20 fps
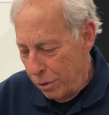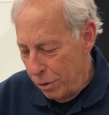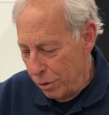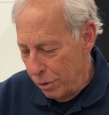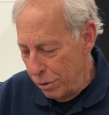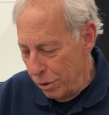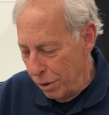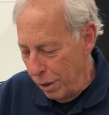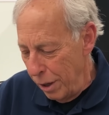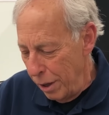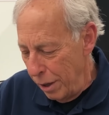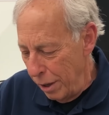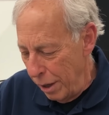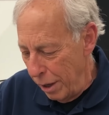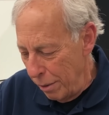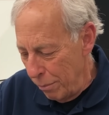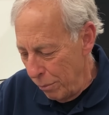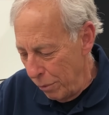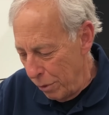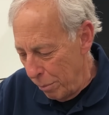So, and,
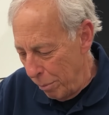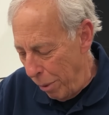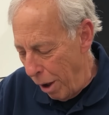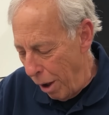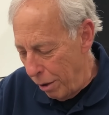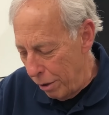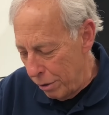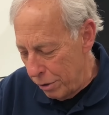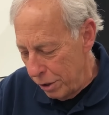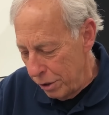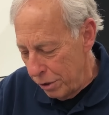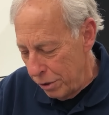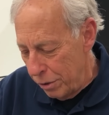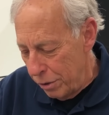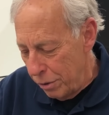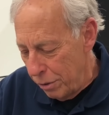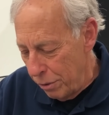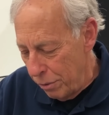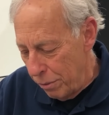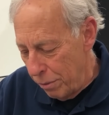and, with apologies
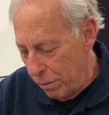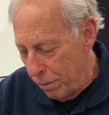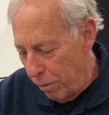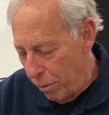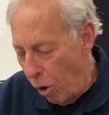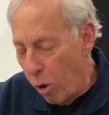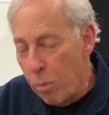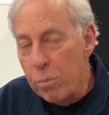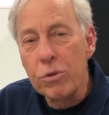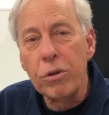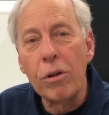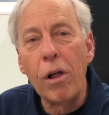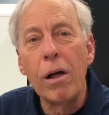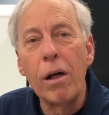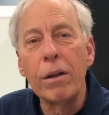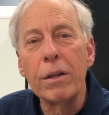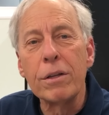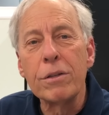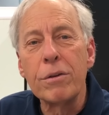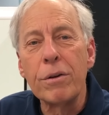to Ohm's Law
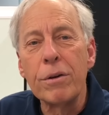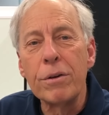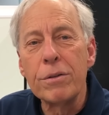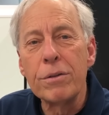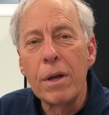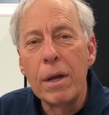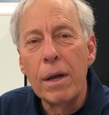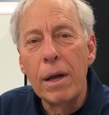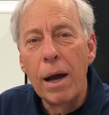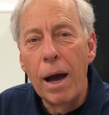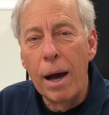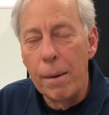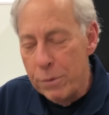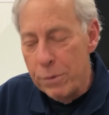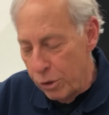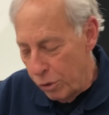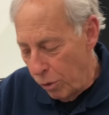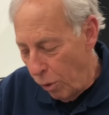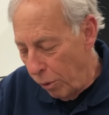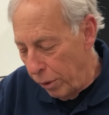listeners, I'm
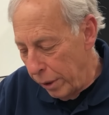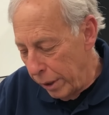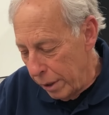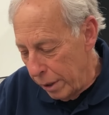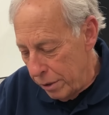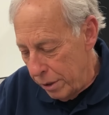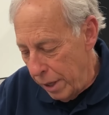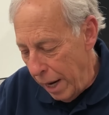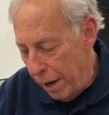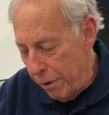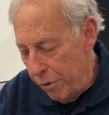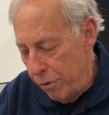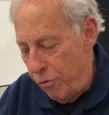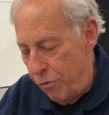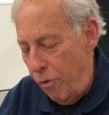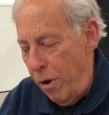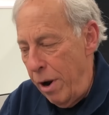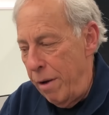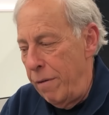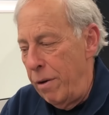just holding a standard
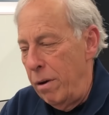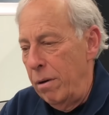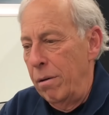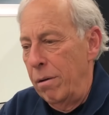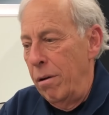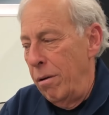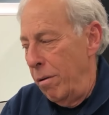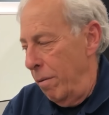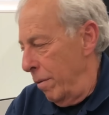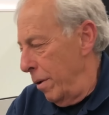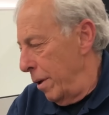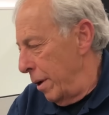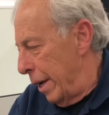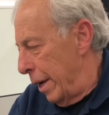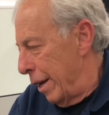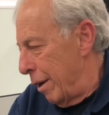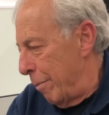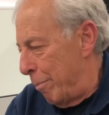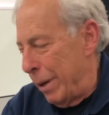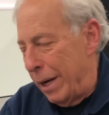driver. Oh, I
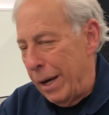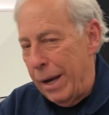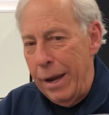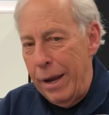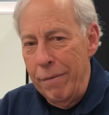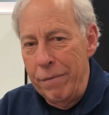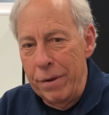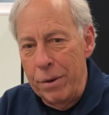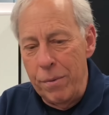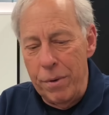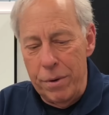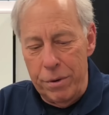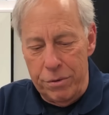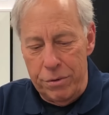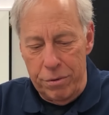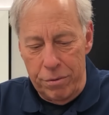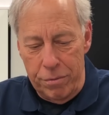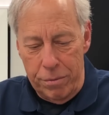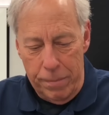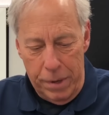had to pick a heavy one
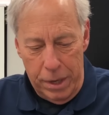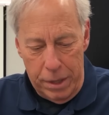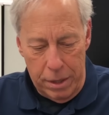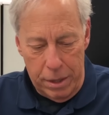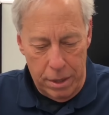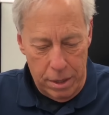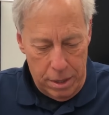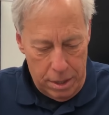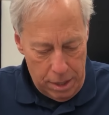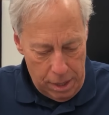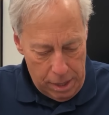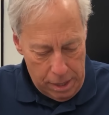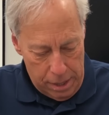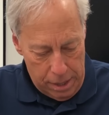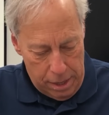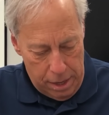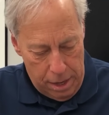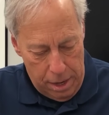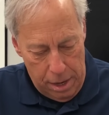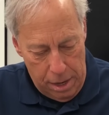too. My
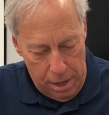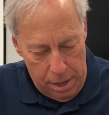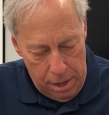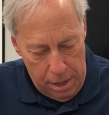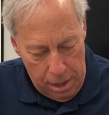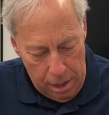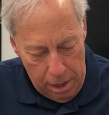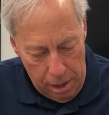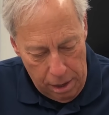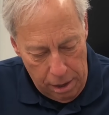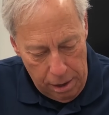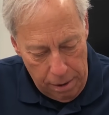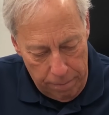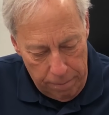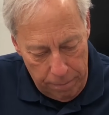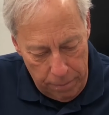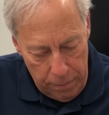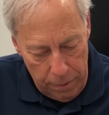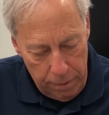God. Um,